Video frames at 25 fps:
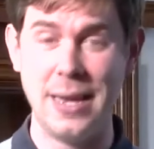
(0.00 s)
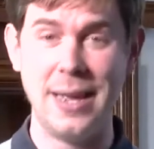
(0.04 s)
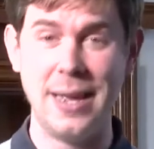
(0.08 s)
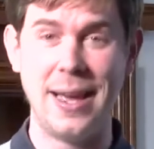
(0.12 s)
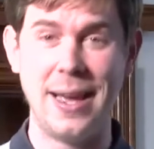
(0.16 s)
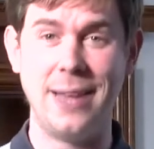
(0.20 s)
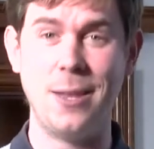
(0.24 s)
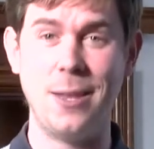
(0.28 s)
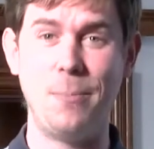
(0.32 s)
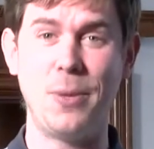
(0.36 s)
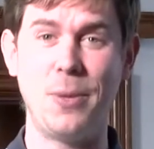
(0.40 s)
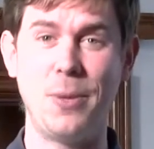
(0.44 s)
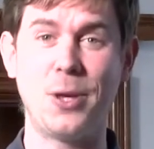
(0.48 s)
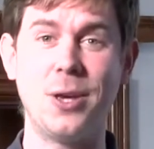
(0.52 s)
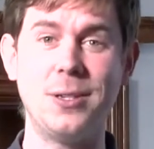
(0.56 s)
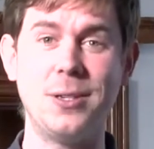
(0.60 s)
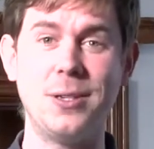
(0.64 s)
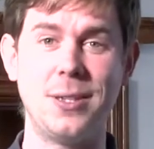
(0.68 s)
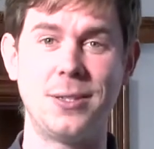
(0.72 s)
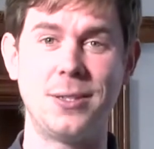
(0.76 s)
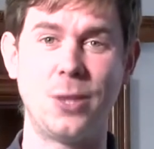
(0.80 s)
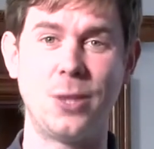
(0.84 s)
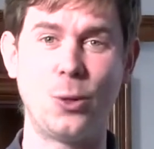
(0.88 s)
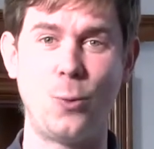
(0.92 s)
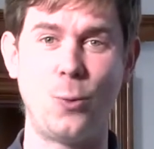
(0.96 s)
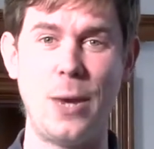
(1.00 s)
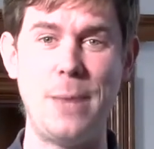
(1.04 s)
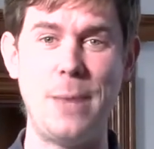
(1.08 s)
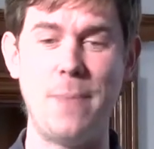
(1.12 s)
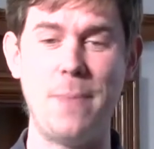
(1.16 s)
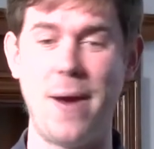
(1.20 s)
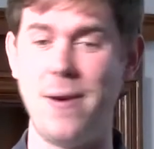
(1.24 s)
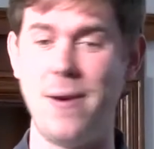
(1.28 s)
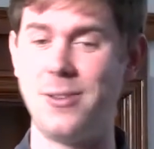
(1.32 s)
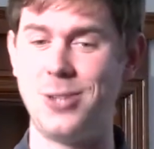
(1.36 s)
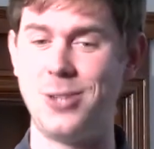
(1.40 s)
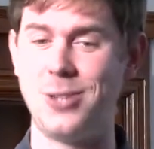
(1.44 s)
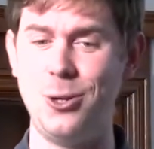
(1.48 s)
and then because it's the Queen
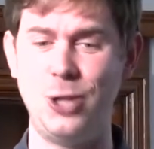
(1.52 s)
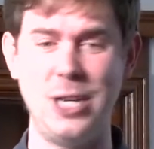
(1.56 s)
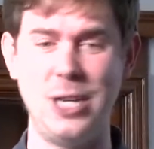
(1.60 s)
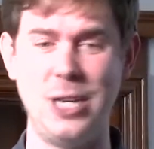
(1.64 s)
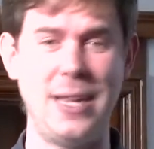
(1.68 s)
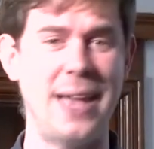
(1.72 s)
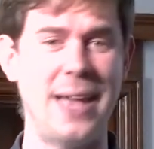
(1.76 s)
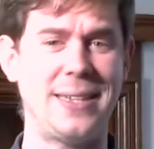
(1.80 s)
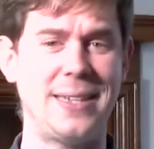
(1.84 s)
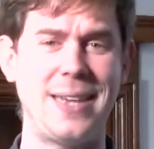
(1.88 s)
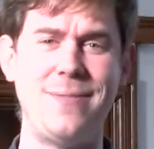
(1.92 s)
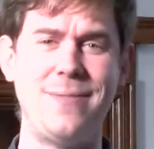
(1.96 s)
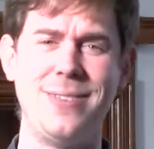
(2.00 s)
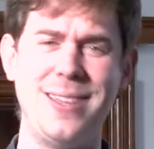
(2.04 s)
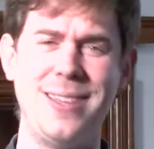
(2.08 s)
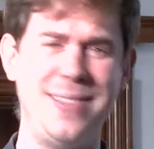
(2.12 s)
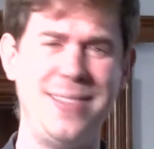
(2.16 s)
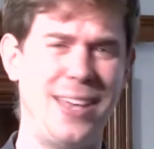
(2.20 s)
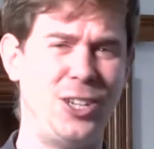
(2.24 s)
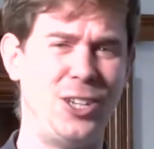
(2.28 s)
Mary 2, she gets everything